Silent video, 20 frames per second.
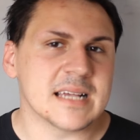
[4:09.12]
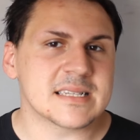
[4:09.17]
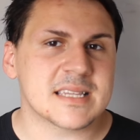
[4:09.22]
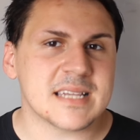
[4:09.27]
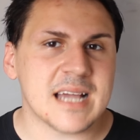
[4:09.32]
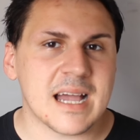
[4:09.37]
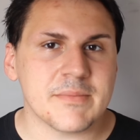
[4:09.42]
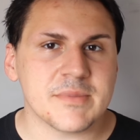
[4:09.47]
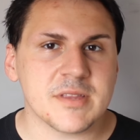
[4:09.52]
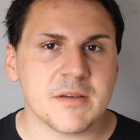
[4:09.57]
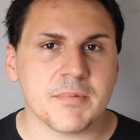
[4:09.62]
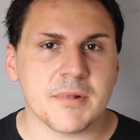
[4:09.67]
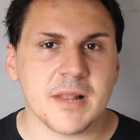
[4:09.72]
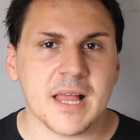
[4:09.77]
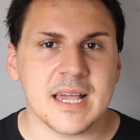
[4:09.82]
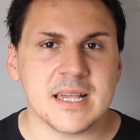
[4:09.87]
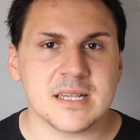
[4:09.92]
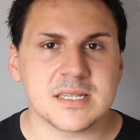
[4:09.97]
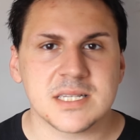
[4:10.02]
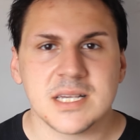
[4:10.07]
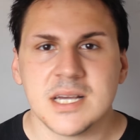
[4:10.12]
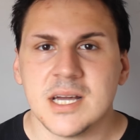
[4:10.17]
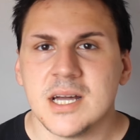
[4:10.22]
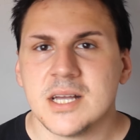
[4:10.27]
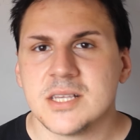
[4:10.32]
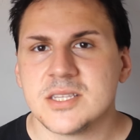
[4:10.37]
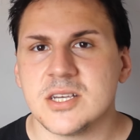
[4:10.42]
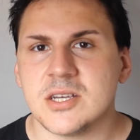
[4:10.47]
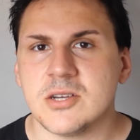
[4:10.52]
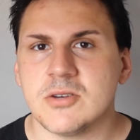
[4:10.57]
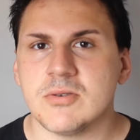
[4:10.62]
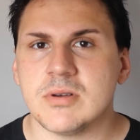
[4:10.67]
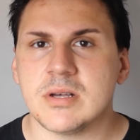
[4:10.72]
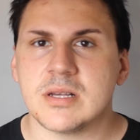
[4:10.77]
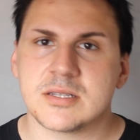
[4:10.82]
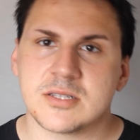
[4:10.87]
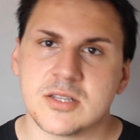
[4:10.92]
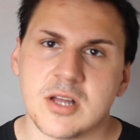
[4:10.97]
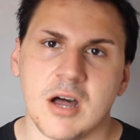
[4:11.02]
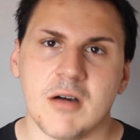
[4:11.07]
There's a time and a place to
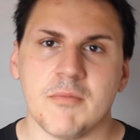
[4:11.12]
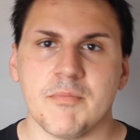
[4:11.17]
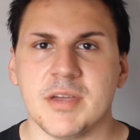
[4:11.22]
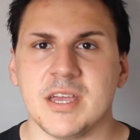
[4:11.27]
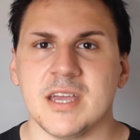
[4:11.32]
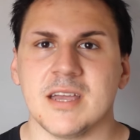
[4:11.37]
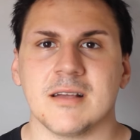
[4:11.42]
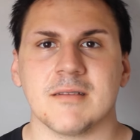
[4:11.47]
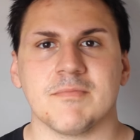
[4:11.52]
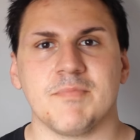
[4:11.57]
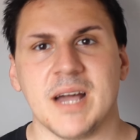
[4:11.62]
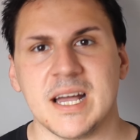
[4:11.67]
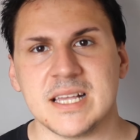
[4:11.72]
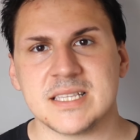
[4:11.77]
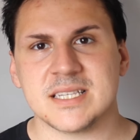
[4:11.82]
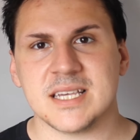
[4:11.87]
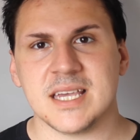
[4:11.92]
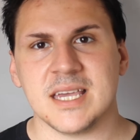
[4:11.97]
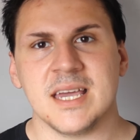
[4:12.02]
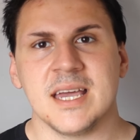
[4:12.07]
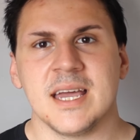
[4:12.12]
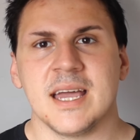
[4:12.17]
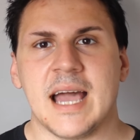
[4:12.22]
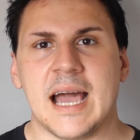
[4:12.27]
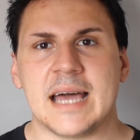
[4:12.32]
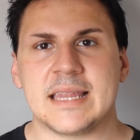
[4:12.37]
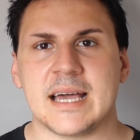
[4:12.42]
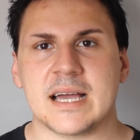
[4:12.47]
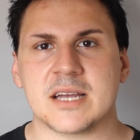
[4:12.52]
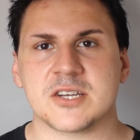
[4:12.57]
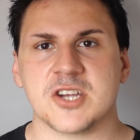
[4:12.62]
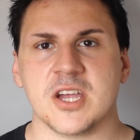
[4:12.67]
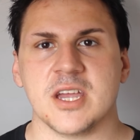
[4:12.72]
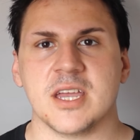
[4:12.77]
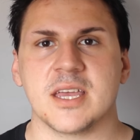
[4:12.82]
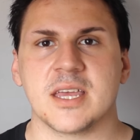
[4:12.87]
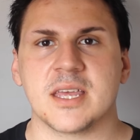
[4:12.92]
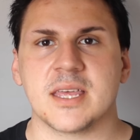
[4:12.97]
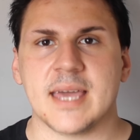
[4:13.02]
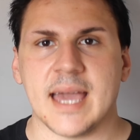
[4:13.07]
stop being petty and actually
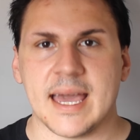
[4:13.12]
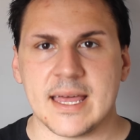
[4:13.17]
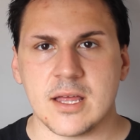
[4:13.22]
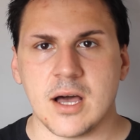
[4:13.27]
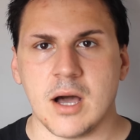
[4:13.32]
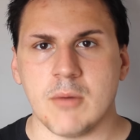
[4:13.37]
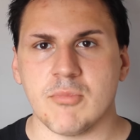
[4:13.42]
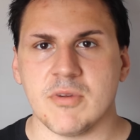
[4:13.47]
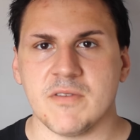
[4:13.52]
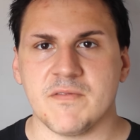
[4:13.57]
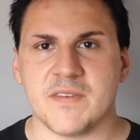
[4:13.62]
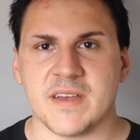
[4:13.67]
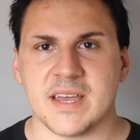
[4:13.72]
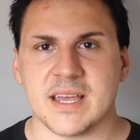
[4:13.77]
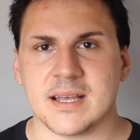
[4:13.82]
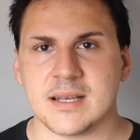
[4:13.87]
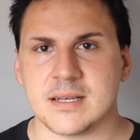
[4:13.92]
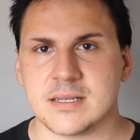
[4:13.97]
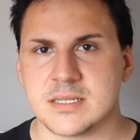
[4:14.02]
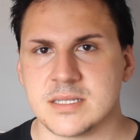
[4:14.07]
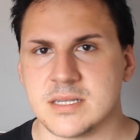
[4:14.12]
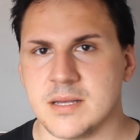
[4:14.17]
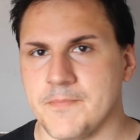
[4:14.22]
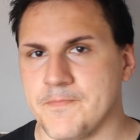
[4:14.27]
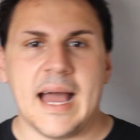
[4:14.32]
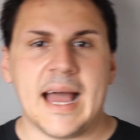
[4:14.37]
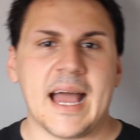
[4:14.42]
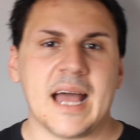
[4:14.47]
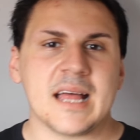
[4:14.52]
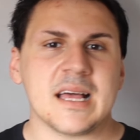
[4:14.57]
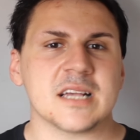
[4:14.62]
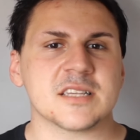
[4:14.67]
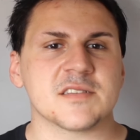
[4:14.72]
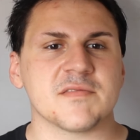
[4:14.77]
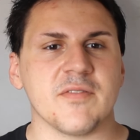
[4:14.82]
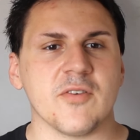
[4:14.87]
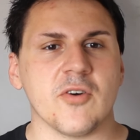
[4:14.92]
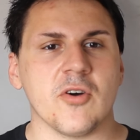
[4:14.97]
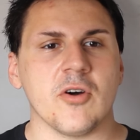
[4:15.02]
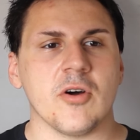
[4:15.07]
get on with things. And as
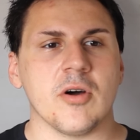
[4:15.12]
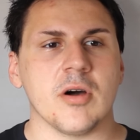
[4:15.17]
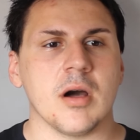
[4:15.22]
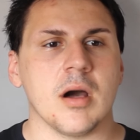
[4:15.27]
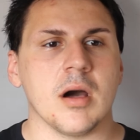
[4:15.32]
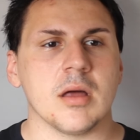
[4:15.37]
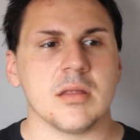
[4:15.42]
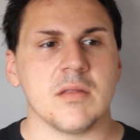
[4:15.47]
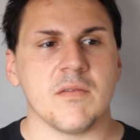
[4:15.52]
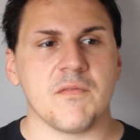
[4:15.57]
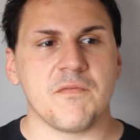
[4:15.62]
for the